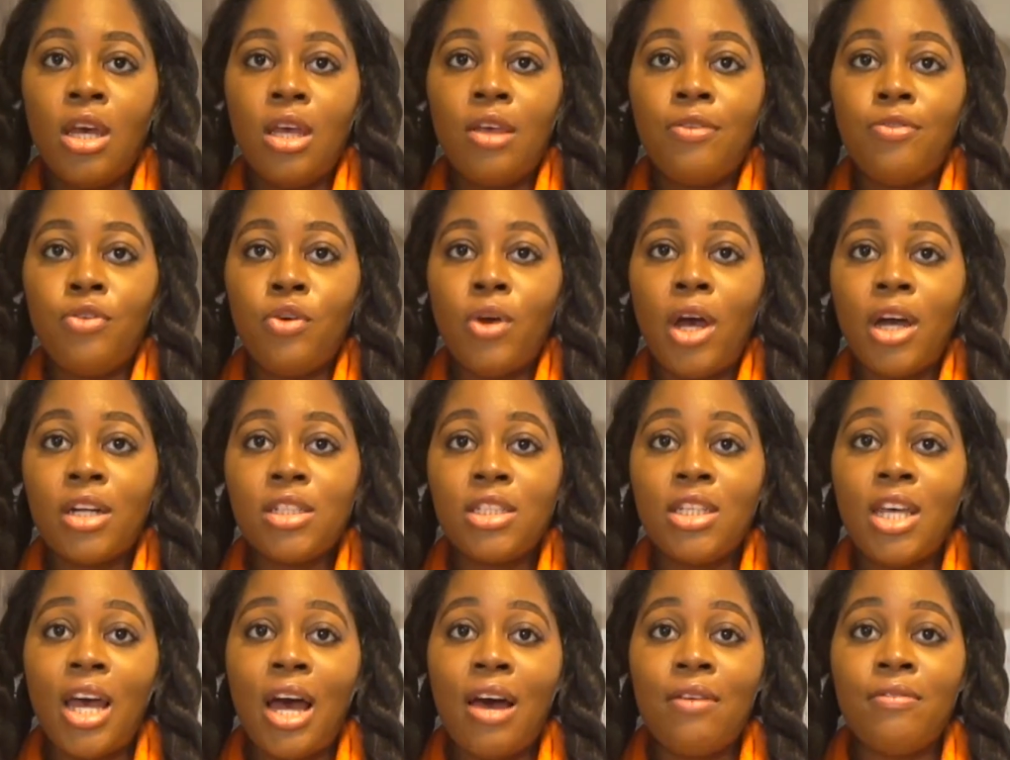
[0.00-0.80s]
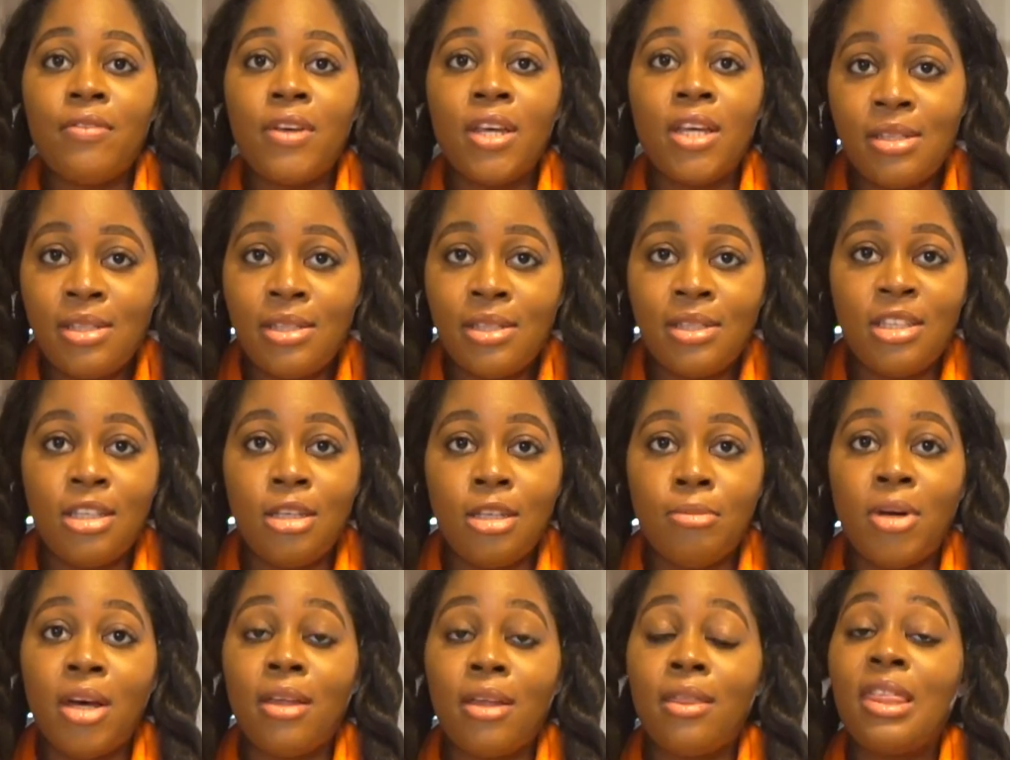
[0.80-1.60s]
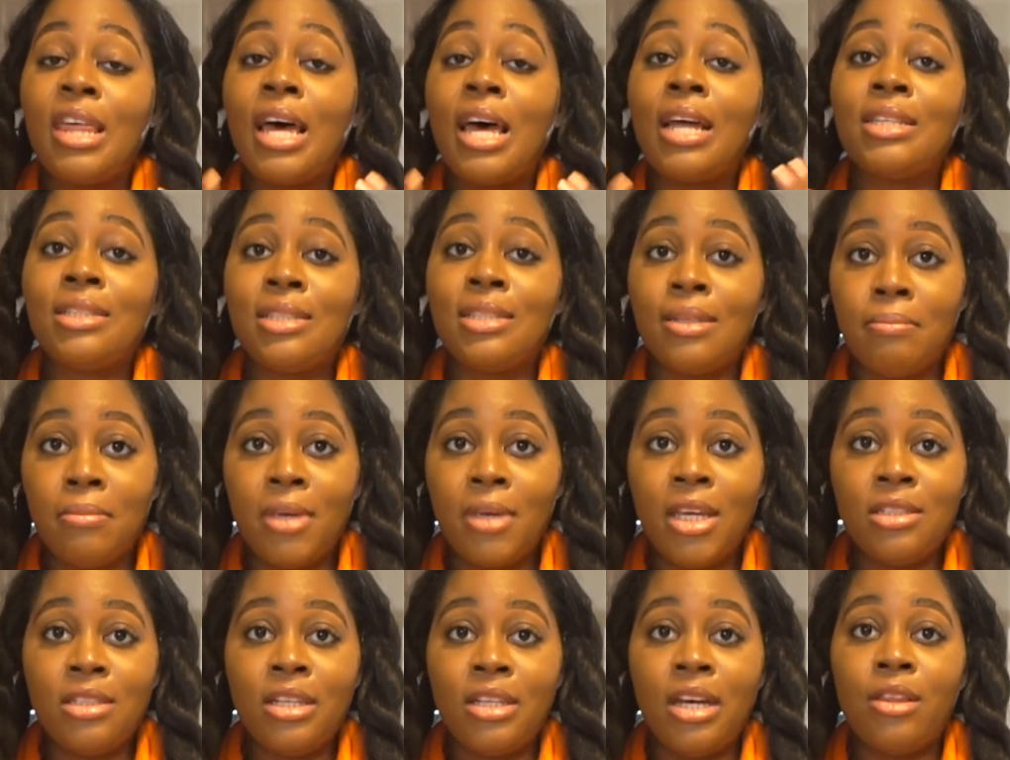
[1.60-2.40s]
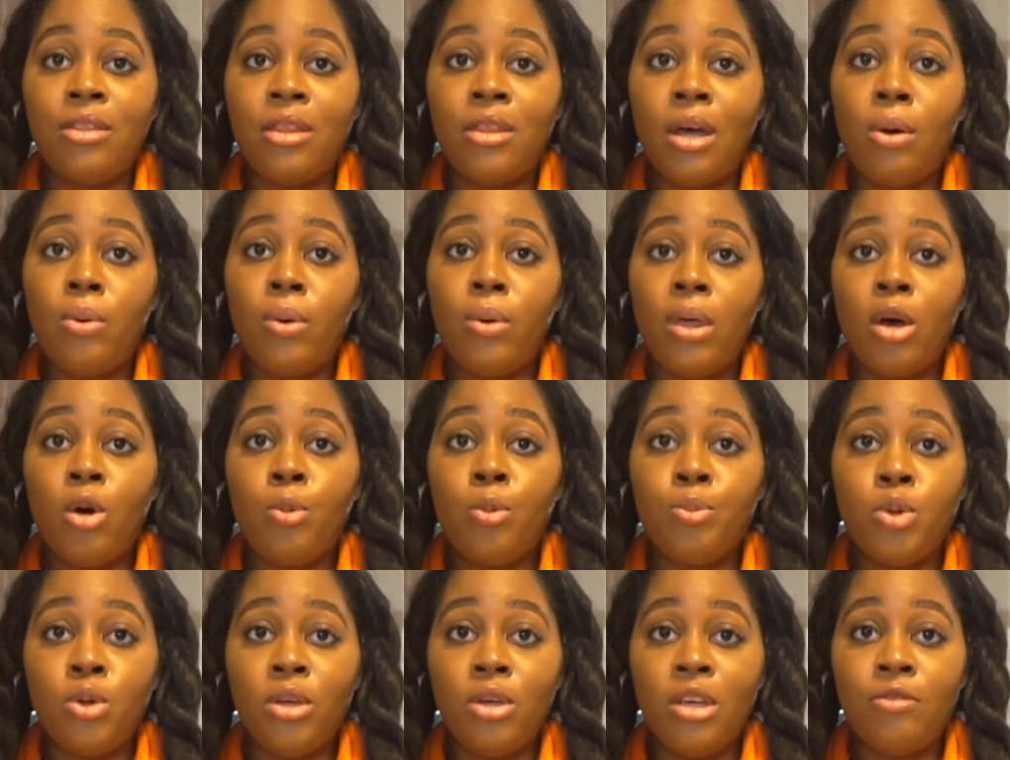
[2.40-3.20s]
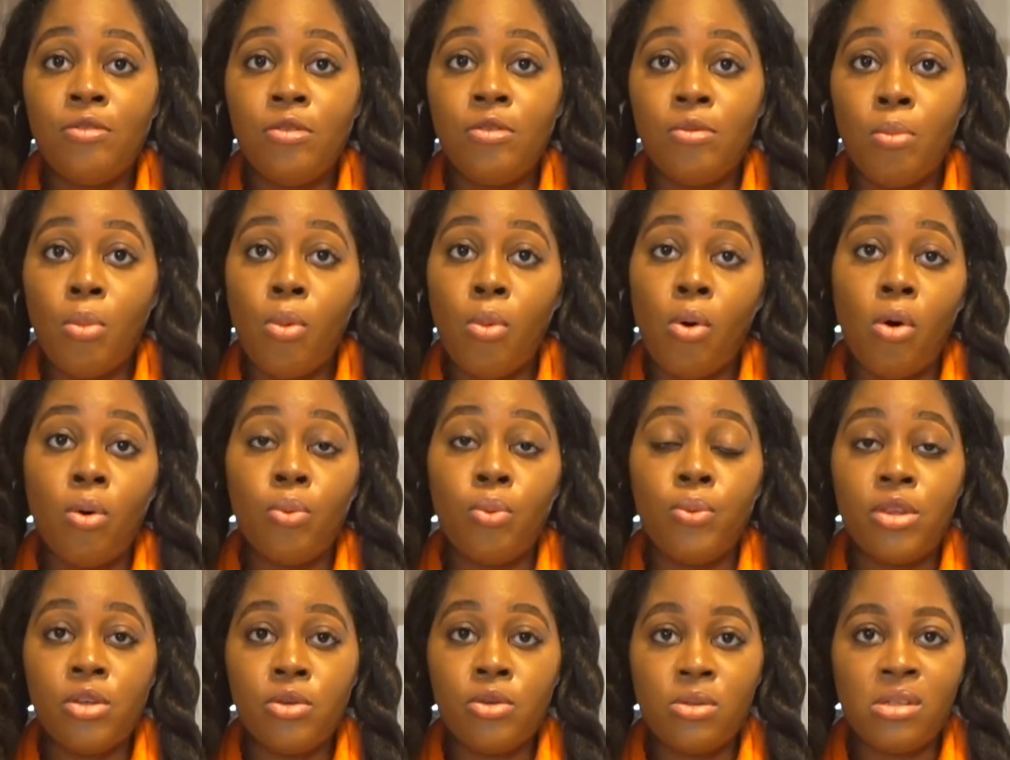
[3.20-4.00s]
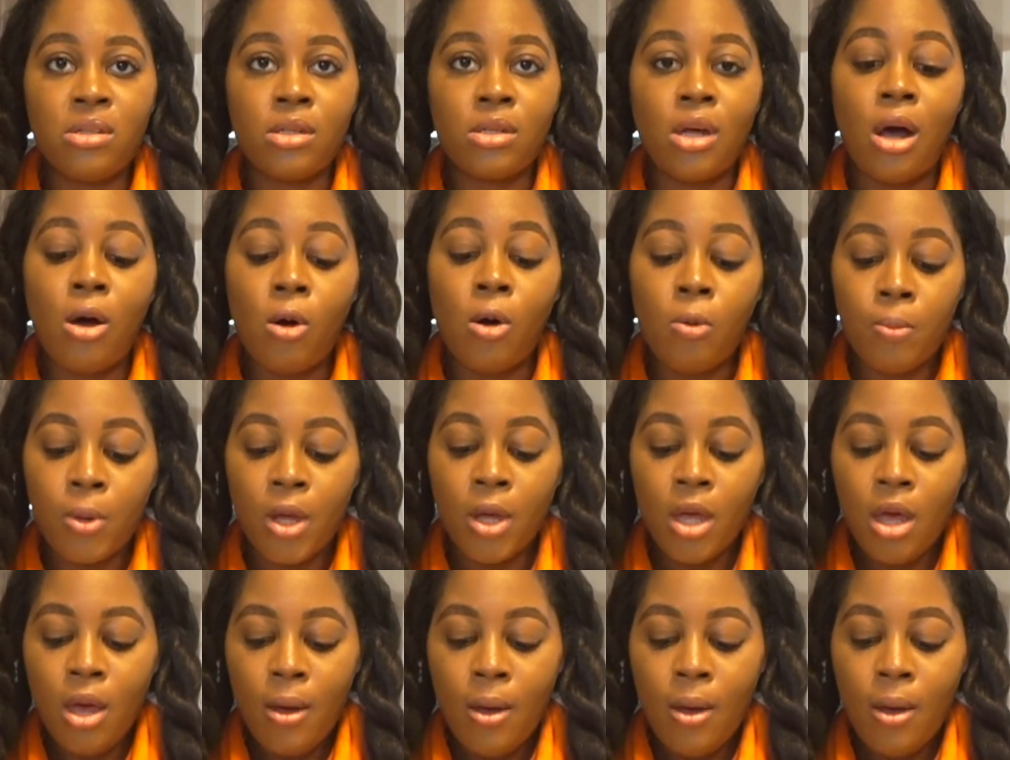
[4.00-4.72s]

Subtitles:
If you actually have a steamer, that's amazing, and that will help you even more with your scalp.